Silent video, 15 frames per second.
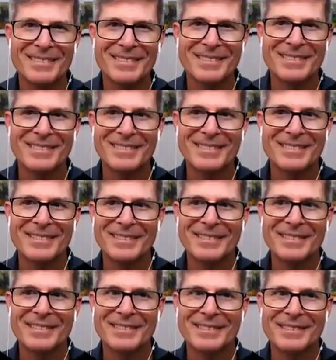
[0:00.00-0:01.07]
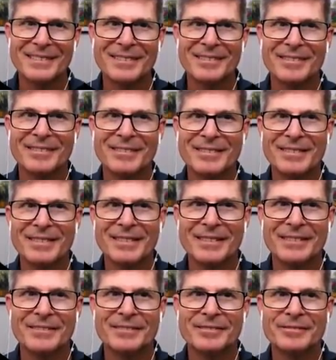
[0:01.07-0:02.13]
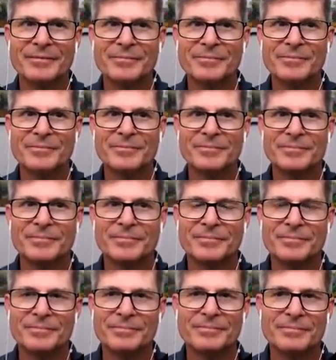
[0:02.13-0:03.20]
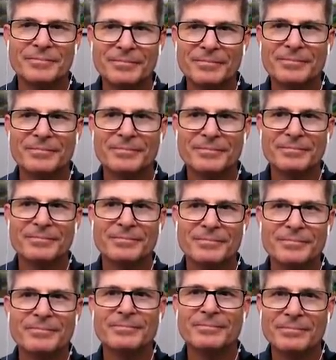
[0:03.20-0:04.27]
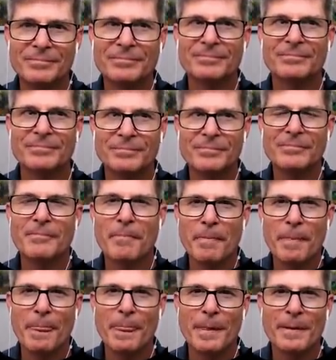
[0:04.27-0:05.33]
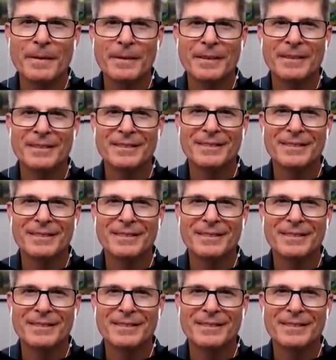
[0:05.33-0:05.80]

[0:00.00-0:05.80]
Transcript: [no speech]